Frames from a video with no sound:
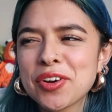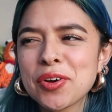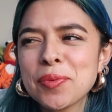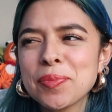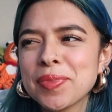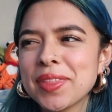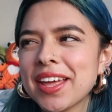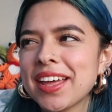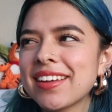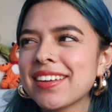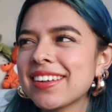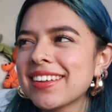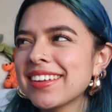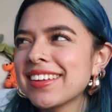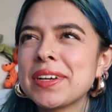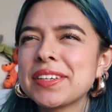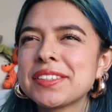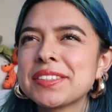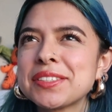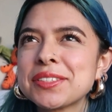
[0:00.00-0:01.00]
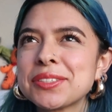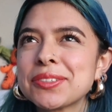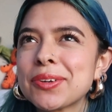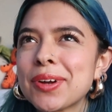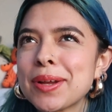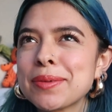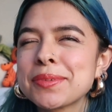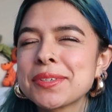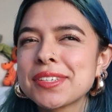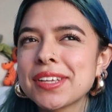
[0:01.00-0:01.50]
I hope that best
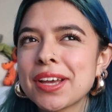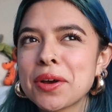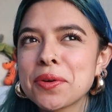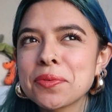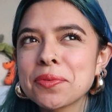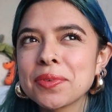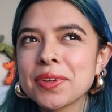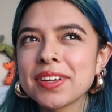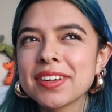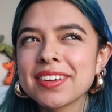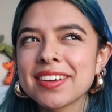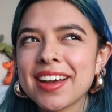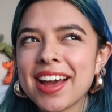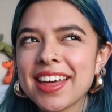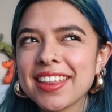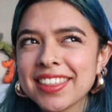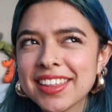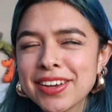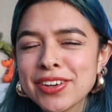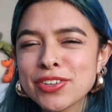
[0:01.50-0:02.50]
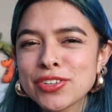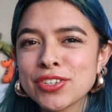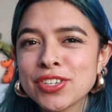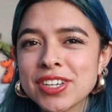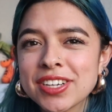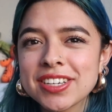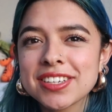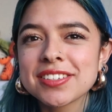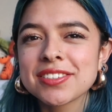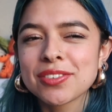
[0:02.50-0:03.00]
describes his outfit. I think
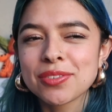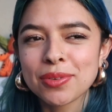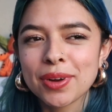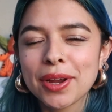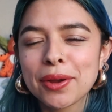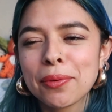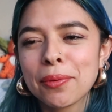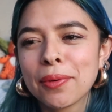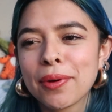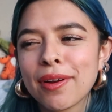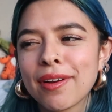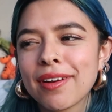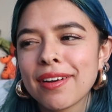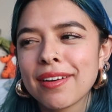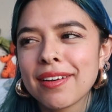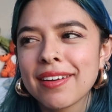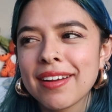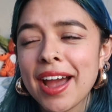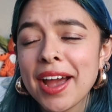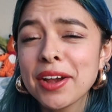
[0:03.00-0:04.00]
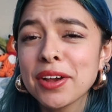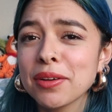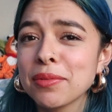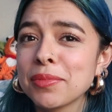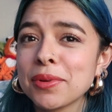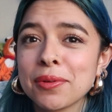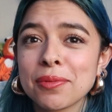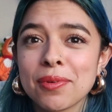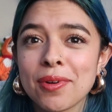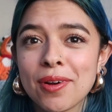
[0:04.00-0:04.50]
chic is the right word. I could
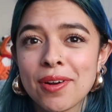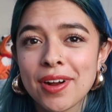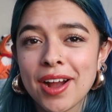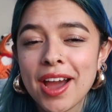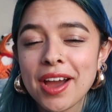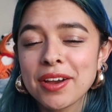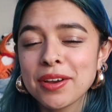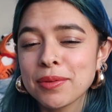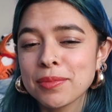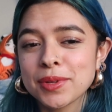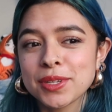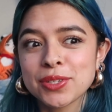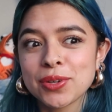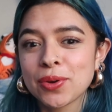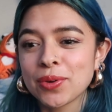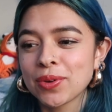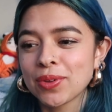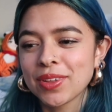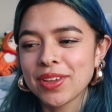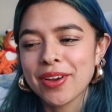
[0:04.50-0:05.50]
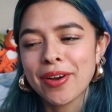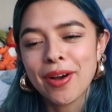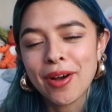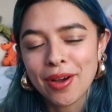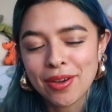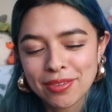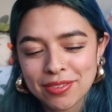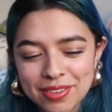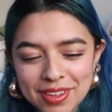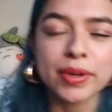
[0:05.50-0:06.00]
be wrong. I could be totally
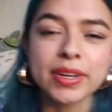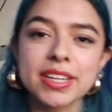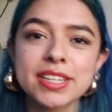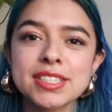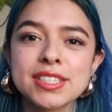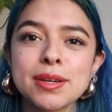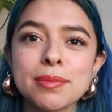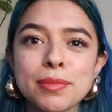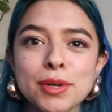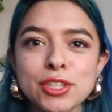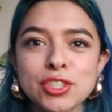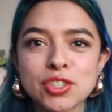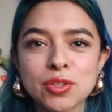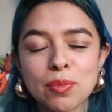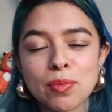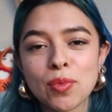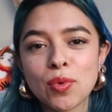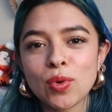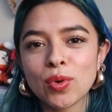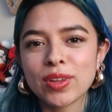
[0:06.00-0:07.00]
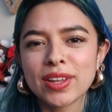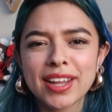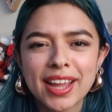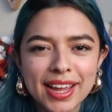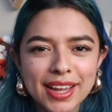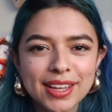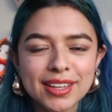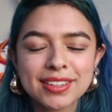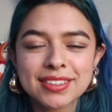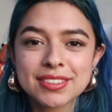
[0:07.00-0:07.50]
off. But it's a much more
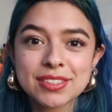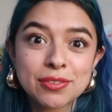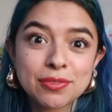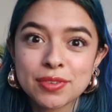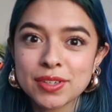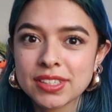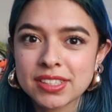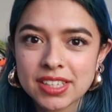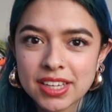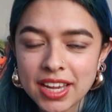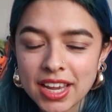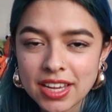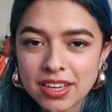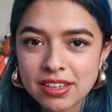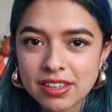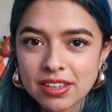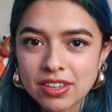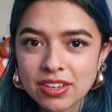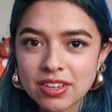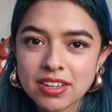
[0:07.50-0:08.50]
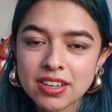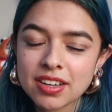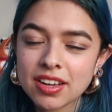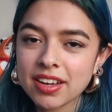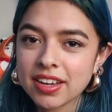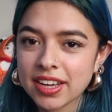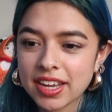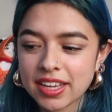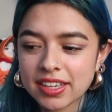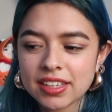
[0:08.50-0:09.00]
like sophisticated look.
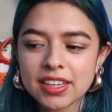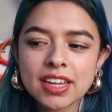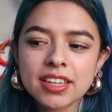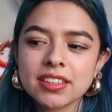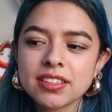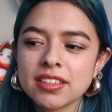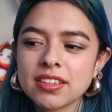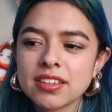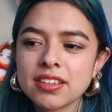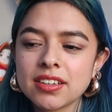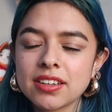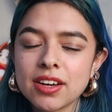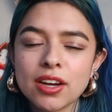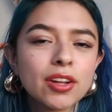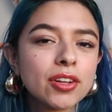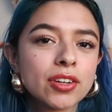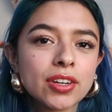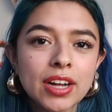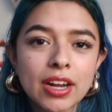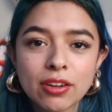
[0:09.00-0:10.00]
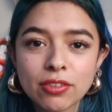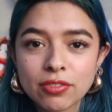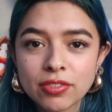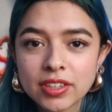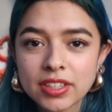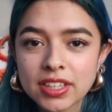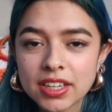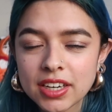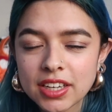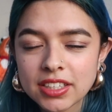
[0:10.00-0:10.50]
Again, like the other
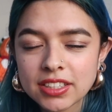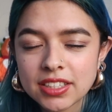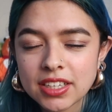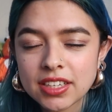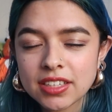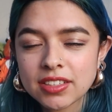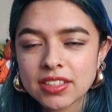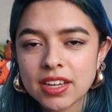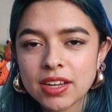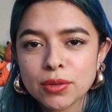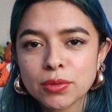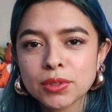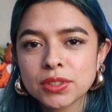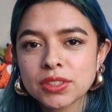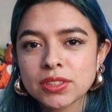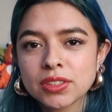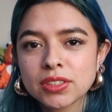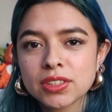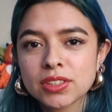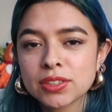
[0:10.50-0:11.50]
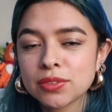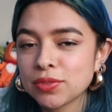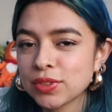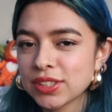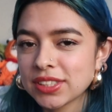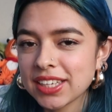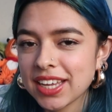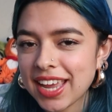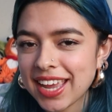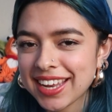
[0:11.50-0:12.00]
outfit that I said that was
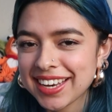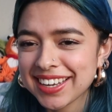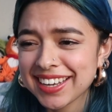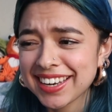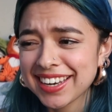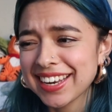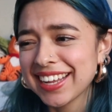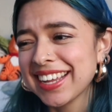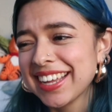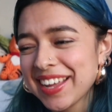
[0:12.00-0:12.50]
sophisticated.